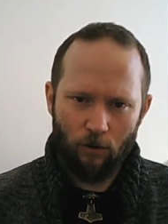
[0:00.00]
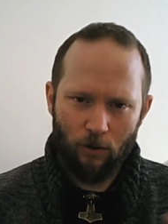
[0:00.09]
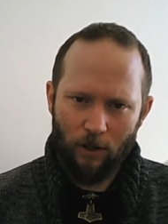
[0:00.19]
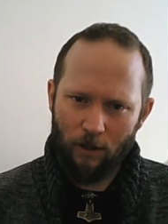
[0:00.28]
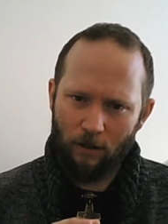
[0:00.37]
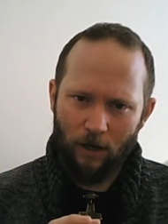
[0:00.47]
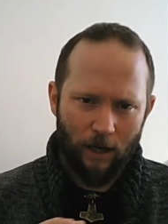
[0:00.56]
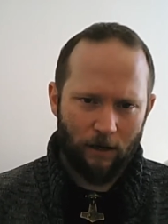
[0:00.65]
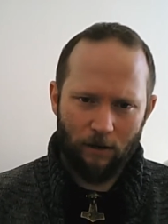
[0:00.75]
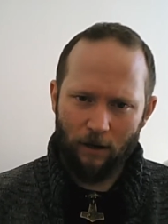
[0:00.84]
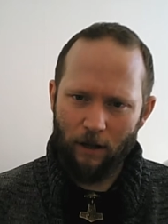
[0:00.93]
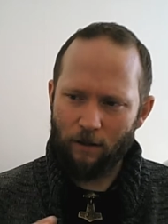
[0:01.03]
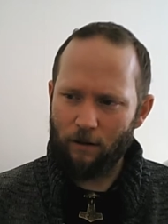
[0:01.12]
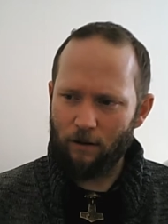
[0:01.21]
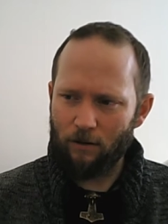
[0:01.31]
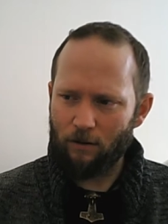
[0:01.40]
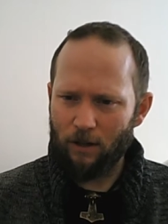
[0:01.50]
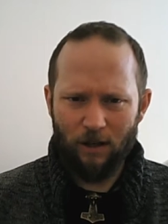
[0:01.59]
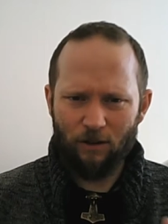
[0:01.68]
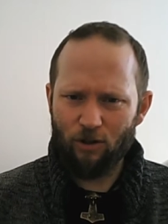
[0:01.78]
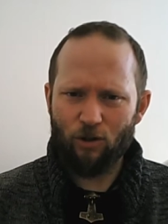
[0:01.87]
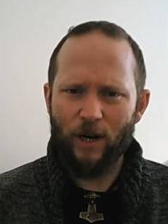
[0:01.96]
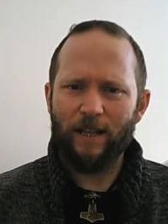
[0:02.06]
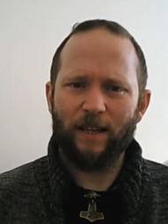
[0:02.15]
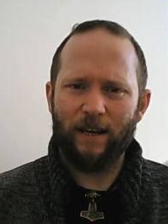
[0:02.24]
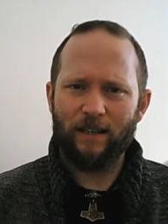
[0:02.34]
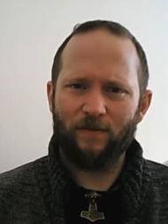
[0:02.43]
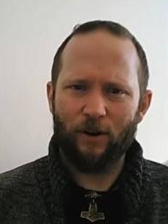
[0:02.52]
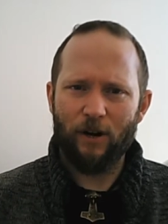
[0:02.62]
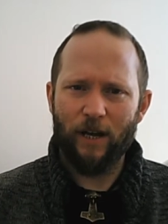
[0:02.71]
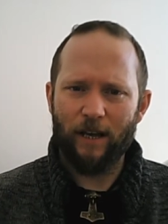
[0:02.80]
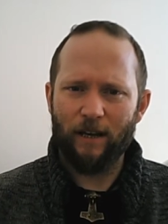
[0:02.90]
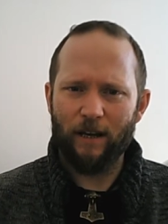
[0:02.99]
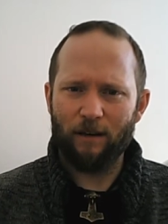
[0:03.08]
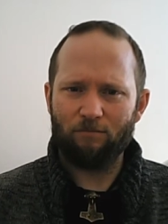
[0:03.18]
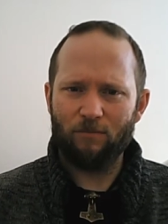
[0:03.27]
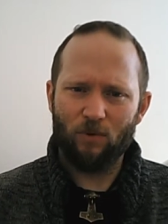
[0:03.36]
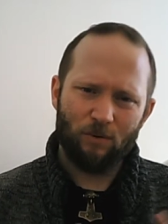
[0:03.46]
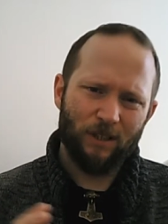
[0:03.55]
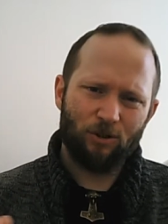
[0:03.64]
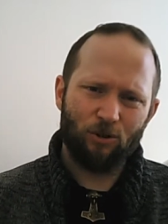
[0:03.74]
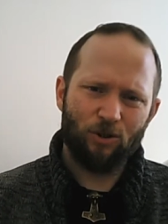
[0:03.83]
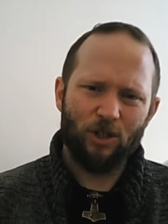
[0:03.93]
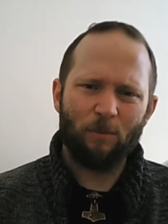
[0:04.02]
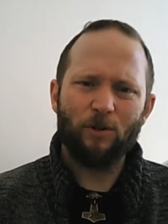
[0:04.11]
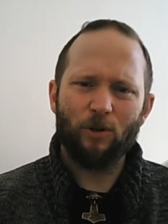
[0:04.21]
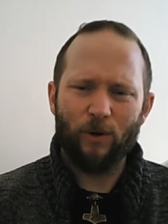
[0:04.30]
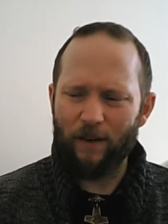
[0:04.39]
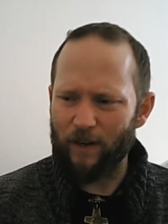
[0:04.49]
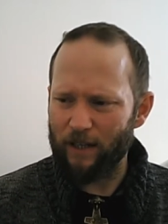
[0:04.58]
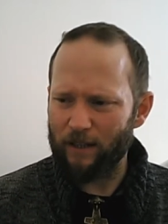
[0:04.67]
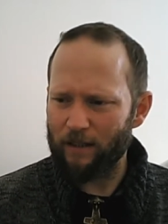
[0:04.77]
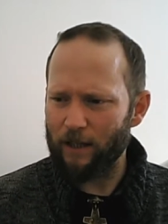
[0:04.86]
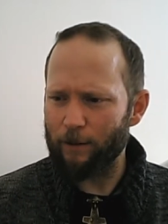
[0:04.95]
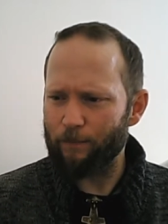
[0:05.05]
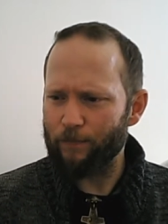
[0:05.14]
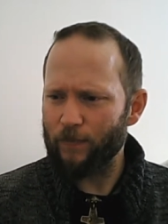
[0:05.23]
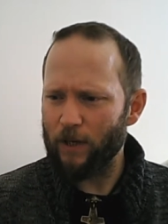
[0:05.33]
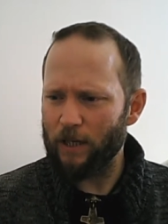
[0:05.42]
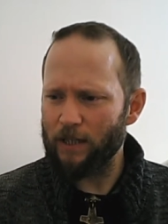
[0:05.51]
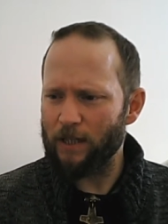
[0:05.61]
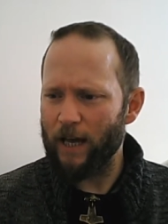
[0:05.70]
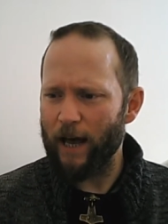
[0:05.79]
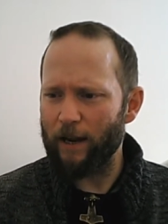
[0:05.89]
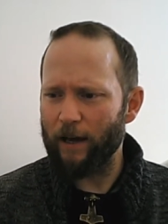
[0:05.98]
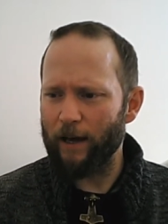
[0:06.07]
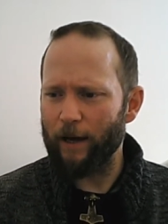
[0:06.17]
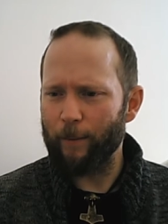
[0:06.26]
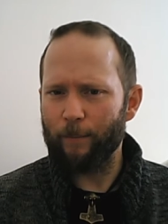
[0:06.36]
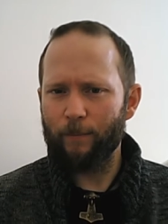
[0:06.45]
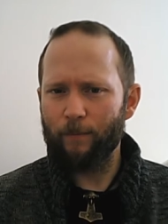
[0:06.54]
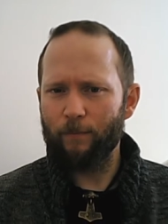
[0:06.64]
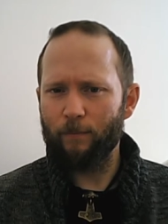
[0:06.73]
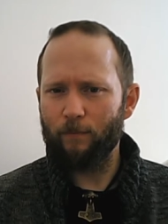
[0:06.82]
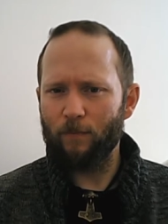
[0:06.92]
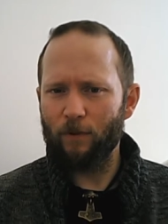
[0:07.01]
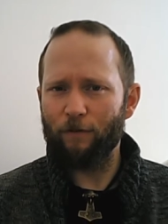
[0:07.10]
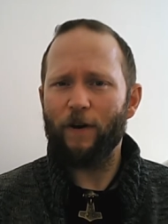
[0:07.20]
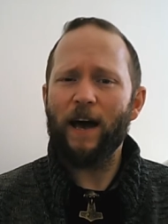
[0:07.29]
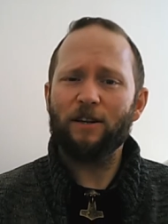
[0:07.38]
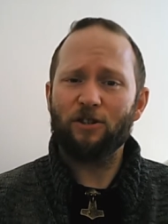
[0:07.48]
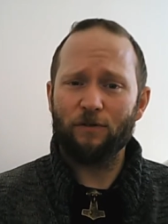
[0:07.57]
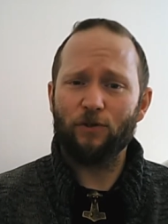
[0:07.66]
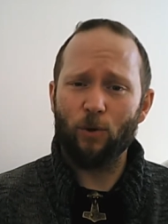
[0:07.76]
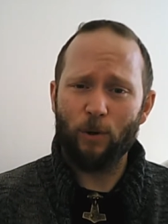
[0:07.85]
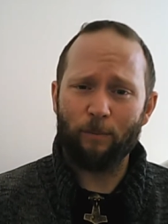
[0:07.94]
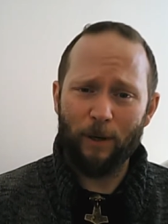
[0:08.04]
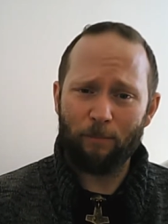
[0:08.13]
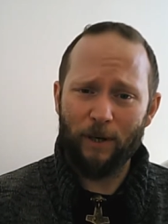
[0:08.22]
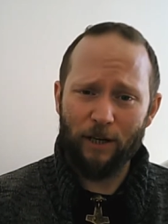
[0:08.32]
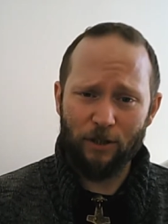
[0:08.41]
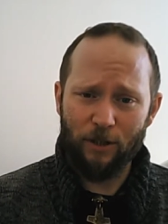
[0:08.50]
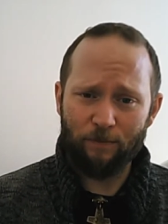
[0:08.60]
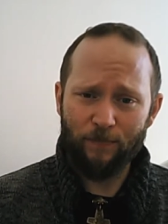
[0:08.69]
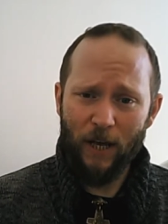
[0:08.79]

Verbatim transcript: and, and another another trend that is very uh, well to some degree evident um, is that uh, fans of jordan b peterson